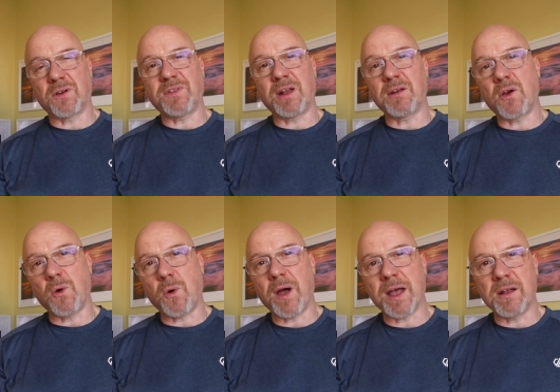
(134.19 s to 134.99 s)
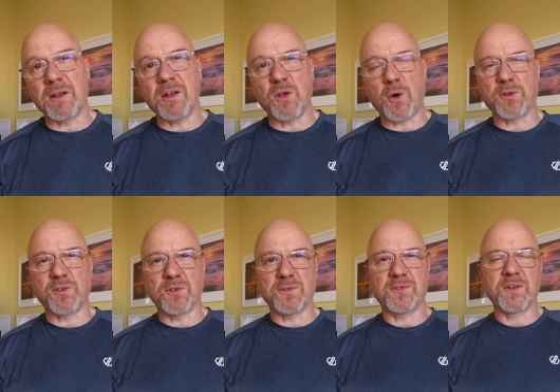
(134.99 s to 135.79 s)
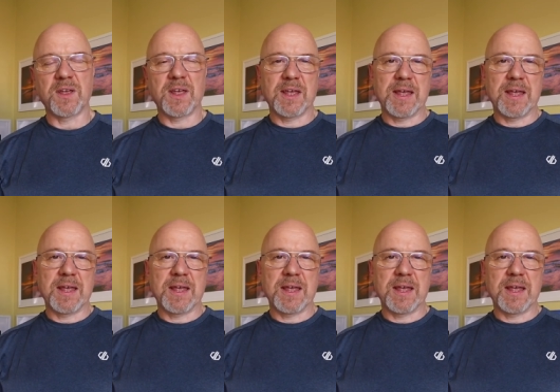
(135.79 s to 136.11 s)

I've done quite a lot of